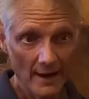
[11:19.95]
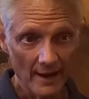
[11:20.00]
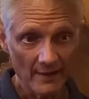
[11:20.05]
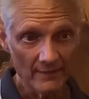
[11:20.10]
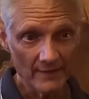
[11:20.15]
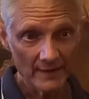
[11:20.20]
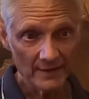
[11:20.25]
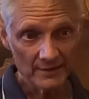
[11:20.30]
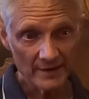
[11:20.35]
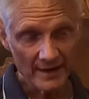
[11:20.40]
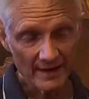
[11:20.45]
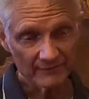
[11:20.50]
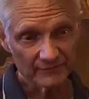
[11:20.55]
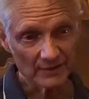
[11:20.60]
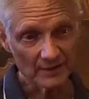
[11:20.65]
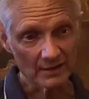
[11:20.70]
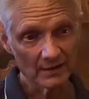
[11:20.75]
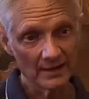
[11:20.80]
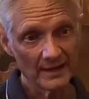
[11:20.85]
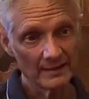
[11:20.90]
And then you have to
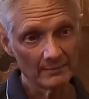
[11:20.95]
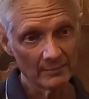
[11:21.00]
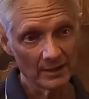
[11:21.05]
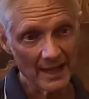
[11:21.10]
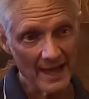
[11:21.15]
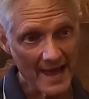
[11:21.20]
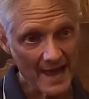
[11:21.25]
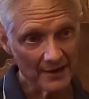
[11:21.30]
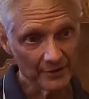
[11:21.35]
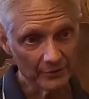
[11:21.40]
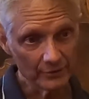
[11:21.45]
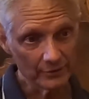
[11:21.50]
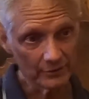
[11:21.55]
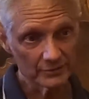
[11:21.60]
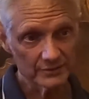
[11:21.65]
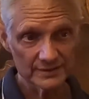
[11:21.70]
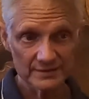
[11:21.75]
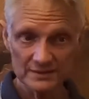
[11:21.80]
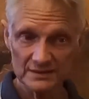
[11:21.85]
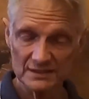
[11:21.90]
climb
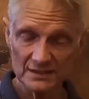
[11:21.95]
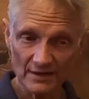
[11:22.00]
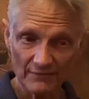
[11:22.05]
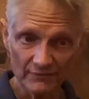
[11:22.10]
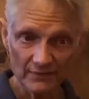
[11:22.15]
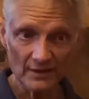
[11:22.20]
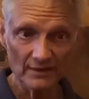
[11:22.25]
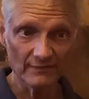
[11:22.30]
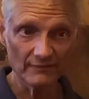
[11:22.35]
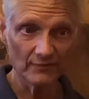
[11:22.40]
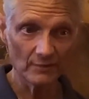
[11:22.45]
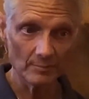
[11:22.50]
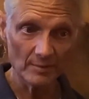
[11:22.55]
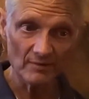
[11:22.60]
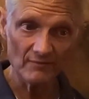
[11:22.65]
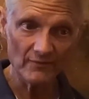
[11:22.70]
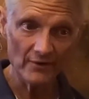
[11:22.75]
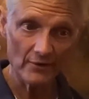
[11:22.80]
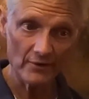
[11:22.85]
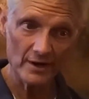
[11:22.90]
ladders and stuff. You have to be
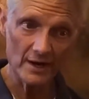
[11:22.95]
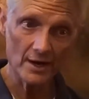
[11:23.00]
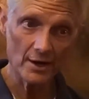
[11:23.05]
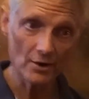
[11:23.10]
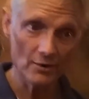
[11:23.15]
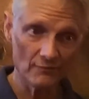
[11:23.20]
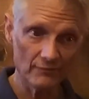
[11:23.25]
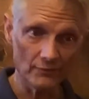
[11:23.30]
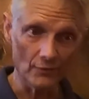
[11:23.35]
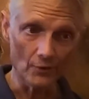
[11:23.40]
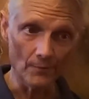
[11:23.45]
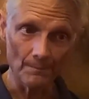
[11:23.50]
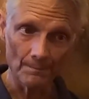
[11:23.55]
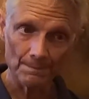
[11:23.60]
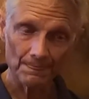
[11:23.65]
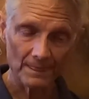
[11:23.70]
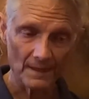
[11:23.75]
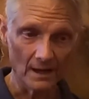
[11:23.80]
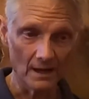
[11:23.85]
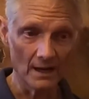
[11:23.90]
very careful.
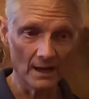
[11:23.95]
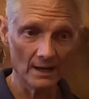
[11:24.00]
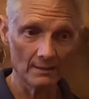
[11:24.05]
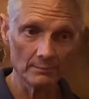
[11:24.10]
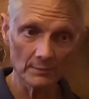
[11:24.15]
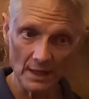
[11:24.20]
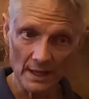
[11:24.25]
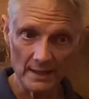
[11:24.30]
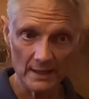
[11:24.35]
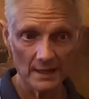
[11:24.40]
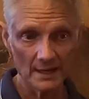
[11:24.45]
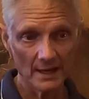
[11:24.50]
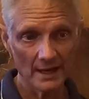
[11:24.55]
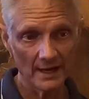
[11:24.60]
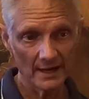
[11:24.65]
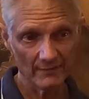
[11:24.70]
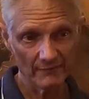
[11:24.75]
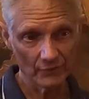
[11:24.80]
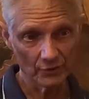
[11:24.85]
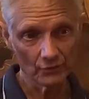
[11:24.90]
I'm lucky. I
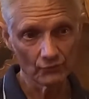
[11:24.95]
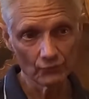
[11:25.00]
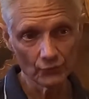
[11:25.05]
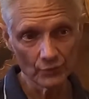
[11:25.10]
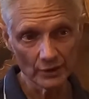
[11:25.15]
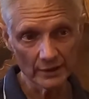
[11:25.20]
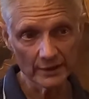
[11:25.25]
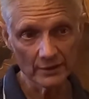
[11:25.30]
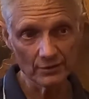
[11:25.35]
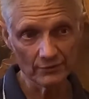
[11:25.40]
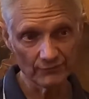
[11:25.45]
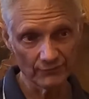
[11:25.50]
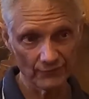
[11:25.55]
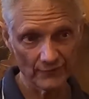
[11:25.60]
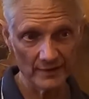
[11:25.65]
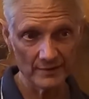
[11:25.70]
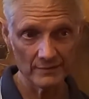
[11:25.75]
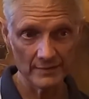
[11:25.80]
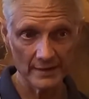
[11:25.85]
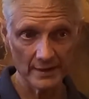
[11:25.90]
have a really good
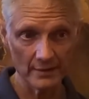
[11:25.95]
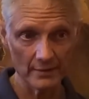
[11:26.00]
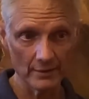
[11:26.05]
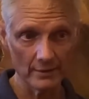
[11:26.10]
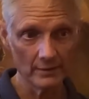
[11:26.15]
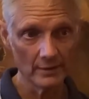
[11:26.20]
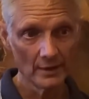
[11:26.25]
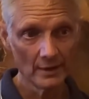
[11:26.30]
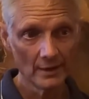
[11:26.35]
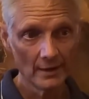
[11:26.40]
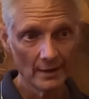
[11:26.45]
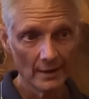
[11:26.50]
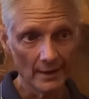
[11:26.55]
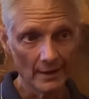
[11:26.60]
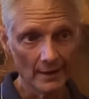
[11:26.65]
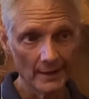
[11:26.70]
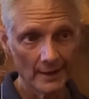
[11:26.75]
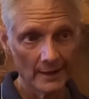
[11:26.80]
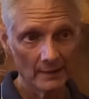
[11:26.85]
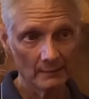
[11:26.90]
friend there.
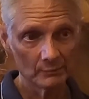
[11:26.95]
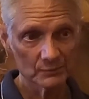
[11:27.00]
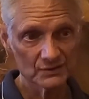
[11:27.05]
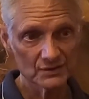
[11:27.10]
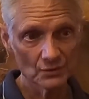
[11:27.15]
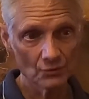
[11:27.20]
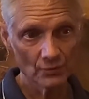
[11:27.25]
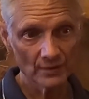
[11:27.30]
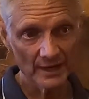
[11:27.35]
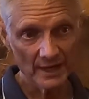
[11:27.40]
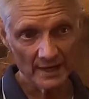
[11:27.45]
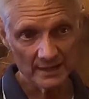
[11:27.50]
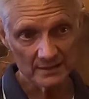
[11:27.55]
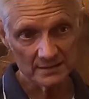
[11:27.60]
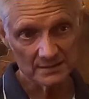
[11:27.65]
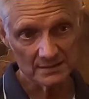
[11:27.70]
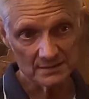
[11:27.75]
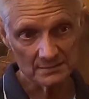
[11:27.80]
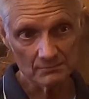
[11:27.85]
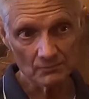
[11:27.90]
So when
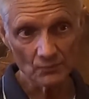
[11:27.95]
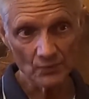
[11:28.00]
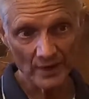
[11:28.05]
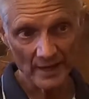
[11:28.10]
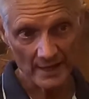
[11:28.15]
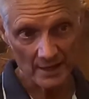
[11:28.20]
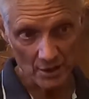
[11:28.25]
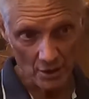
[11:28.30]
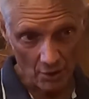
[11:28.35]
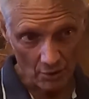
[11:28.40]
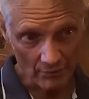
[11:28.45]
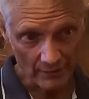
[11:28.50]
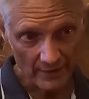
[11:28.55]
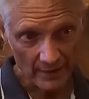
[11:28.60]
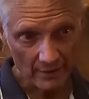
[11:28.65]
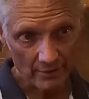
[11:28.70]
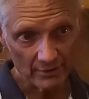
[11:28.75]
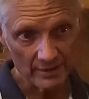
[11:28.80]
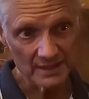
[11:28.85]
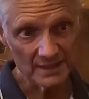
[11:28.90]
I go
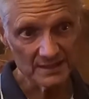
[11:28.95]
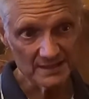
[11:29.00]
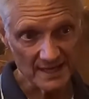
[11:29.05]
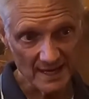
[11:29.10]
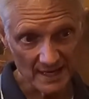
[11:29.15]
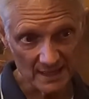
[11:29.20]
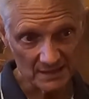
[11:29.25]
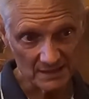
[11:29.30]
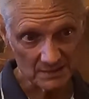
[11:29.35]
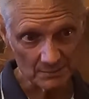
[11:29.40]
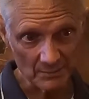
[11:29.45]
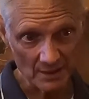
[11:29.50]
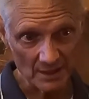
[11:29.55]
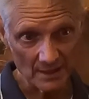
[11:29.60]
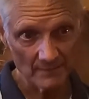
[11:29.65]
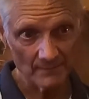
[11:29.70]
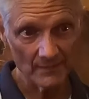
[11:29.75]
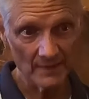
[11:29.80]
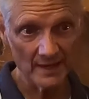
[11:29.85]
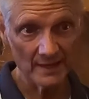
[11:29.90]
there, he takes
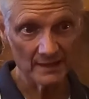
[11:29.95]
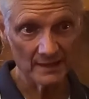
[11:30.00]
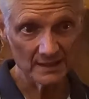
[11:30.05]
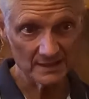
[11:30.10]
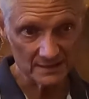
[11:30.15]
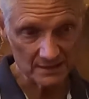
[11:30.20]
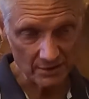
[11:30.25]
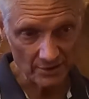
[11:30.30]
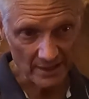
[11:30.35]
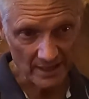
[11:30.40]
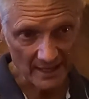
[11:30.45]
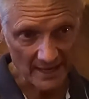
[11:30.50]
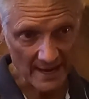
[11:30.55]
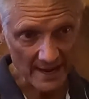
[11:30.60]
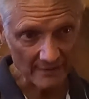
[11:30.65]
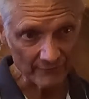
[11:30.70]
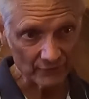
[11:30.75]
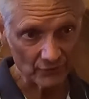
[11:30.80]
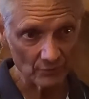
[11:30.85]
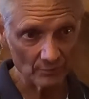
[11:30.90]
me and he's looking
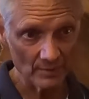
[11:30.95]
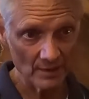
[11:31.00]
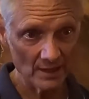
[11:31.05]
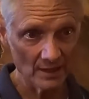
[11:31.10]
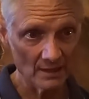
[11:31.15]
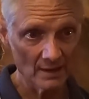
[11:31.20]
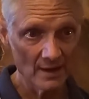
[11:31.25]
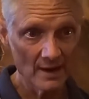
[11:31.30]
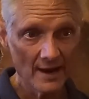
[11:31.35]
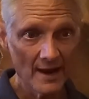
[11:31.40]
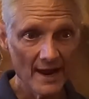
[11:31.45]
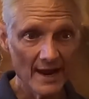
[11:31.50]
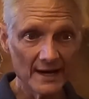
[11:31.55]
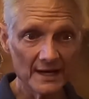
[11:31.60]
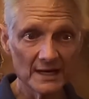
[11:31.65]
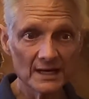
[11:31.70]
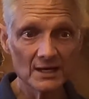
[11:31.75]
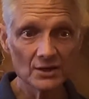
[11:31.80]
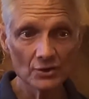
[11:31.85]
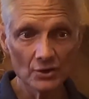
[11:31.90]
after me, and
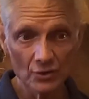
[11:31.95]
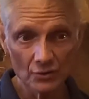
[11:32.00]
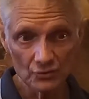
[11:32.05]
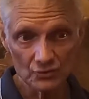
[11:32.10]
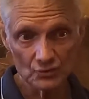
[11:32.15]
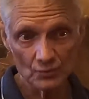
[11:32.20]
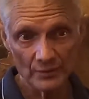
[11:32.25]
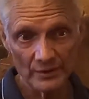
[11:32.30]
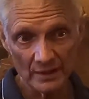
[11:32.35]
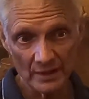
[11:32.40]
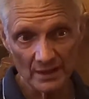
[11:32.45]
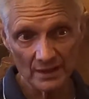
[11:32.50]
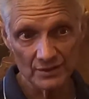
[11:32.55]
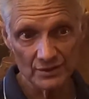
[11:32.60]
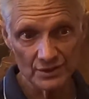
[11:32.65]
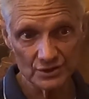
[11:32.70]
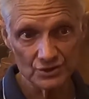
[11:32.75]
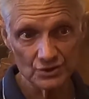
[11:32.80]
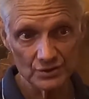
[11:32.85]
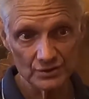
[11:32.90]
he knows when the
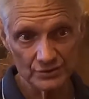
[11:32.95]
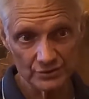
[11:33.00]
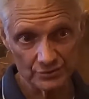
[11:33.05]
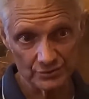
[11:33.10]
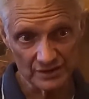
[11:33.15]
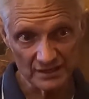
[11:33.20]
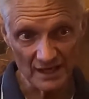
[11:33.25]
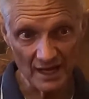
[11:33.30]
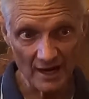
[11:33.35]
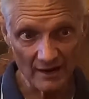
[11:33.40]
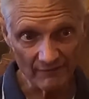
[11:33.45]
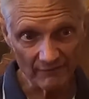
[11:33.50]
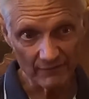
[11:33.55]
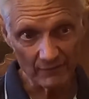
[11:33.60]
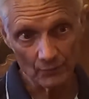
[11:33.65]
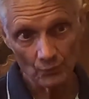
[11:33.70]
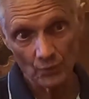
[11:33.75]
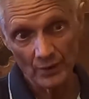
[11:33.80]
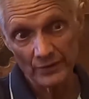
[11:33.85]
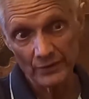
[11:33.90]
conditions are safe
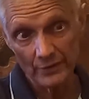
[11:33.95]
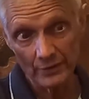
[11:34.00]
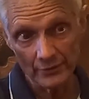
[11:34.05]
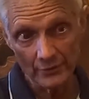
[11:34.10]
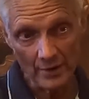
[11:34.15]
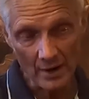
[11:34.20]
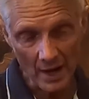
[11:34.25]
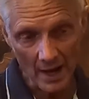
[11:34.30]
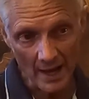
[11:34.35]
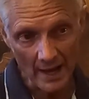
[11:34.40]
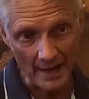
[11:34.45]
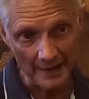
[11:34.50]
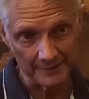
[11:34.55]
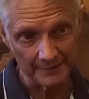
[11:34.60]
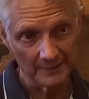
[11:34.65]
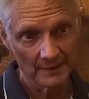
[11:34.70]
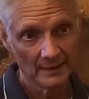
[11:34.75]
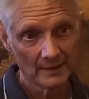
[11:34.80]
and when they're not.